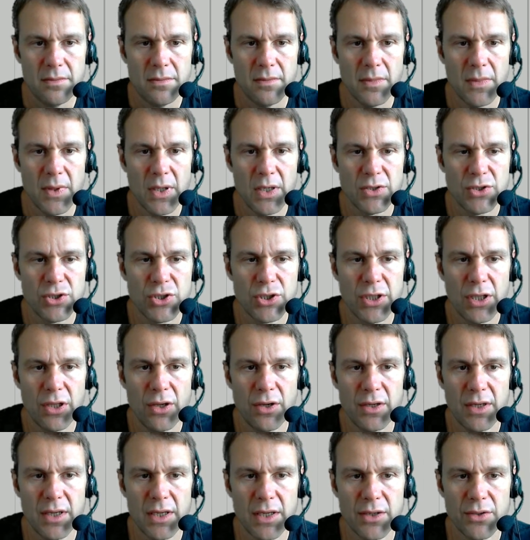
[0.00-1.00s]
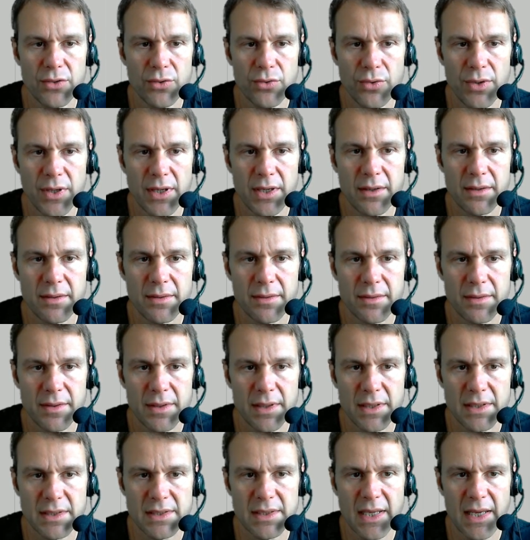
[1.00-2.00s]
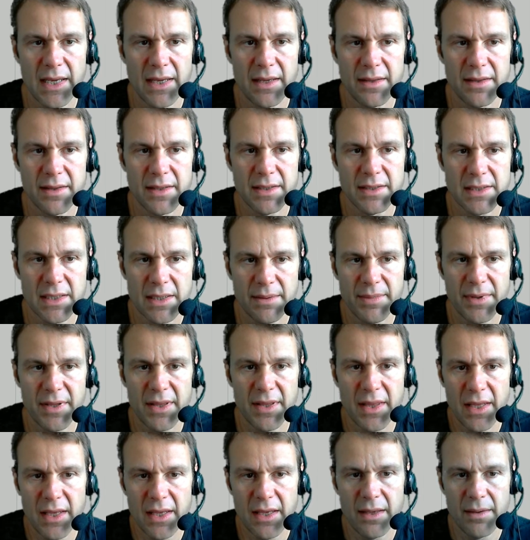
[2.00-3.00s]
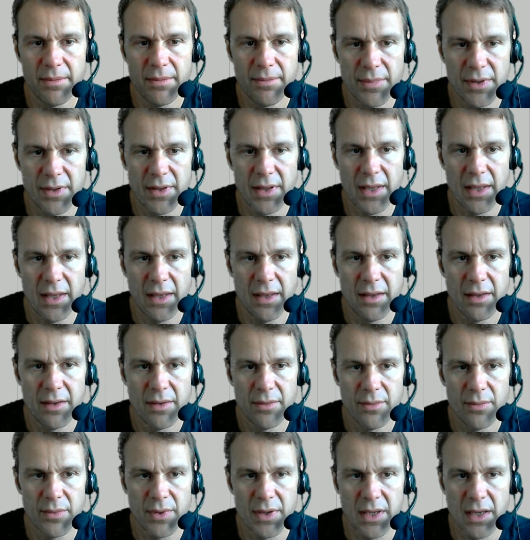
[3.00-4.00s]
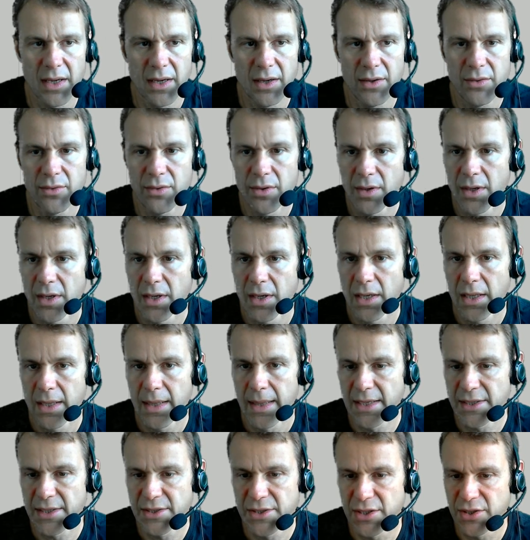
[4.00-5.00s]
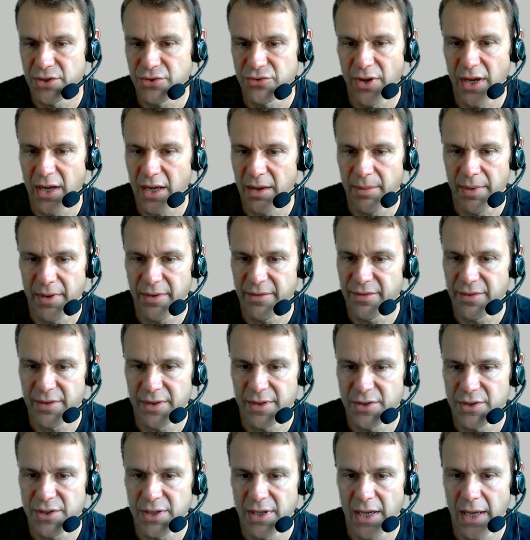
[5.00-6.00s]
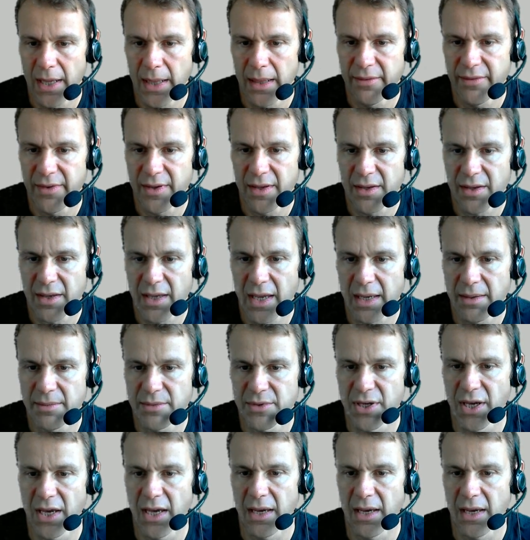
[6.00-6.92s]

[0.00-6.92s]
are slightly annoying is that there's that bit there, but there we go. Let's just drag them in for the sheer hell of it. Game Jam